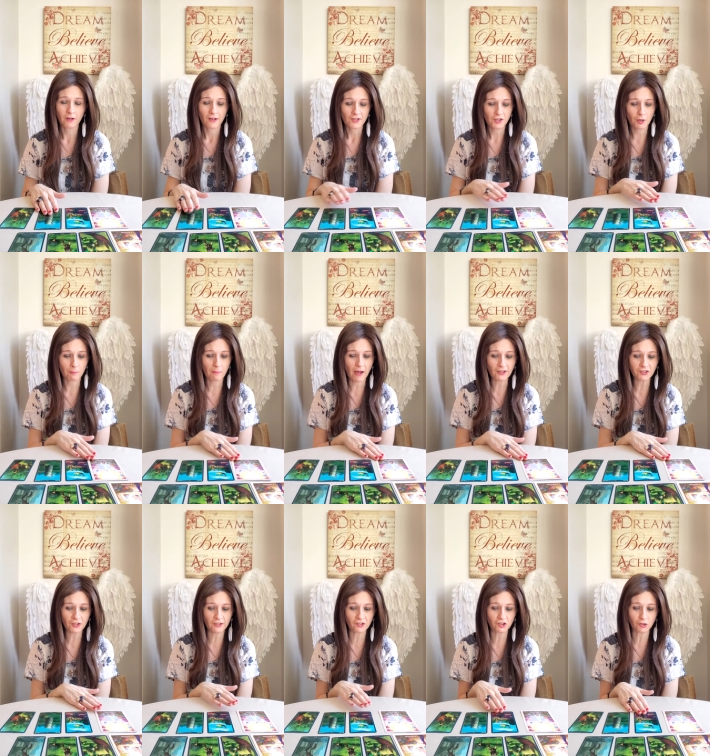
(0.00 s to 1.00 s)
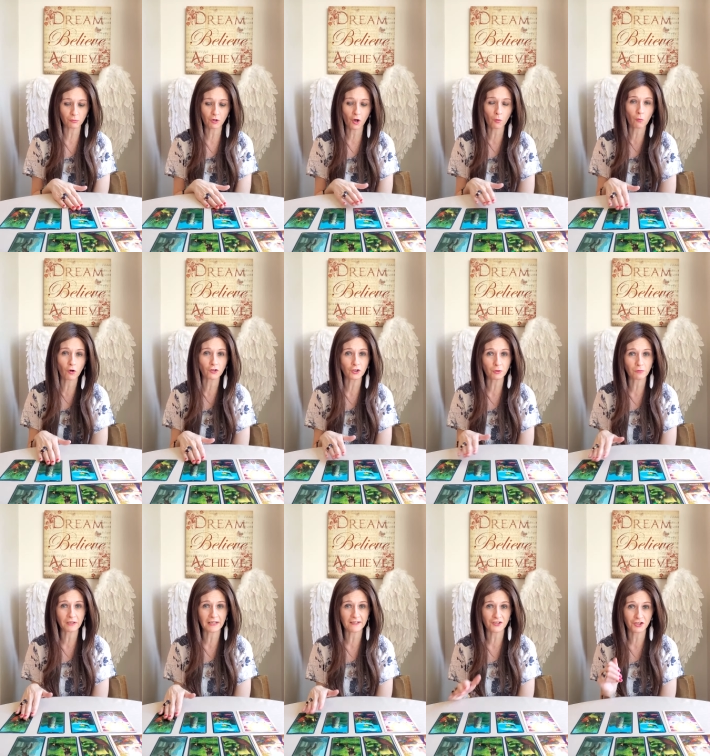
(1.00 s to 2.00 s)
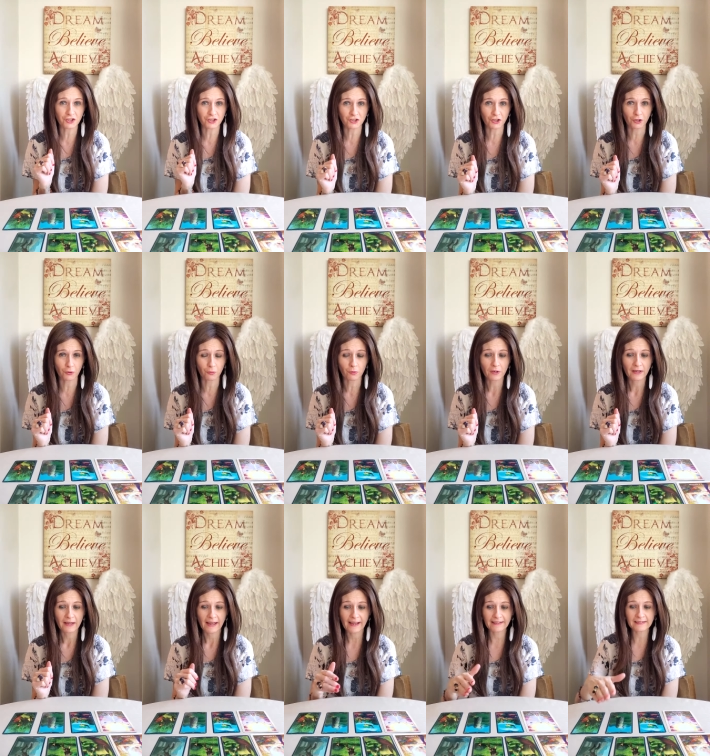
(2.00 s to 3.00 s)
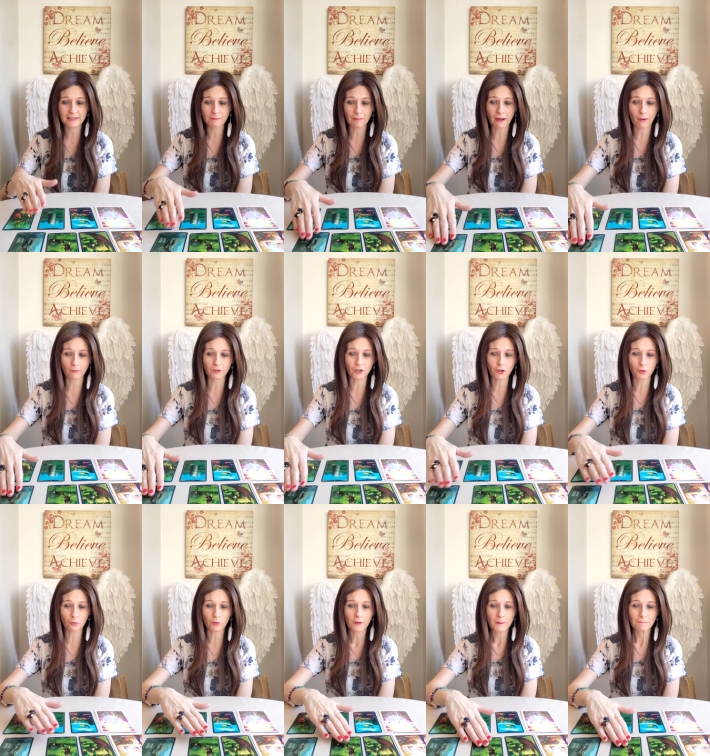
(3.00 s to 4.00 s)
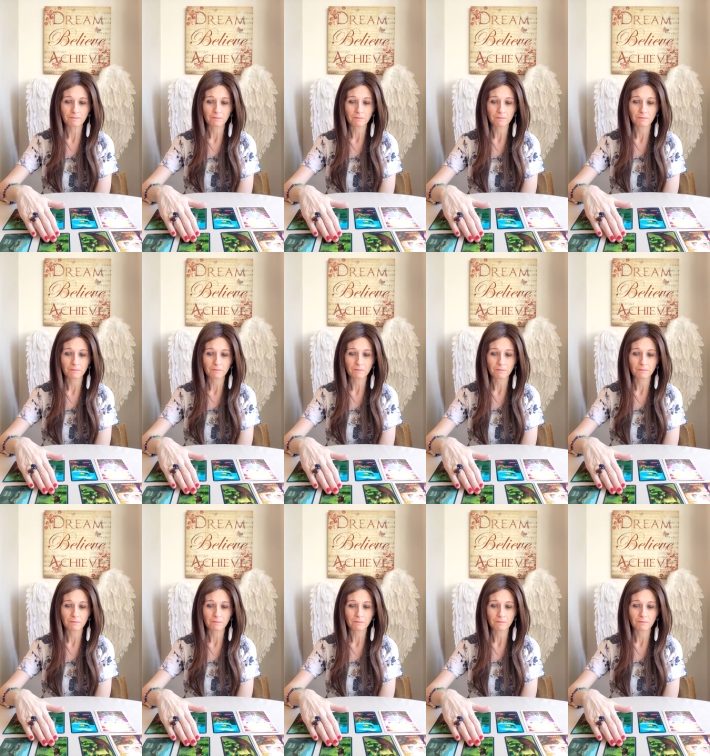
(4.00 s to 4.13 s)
So masculines, you know what you need to do. It's about you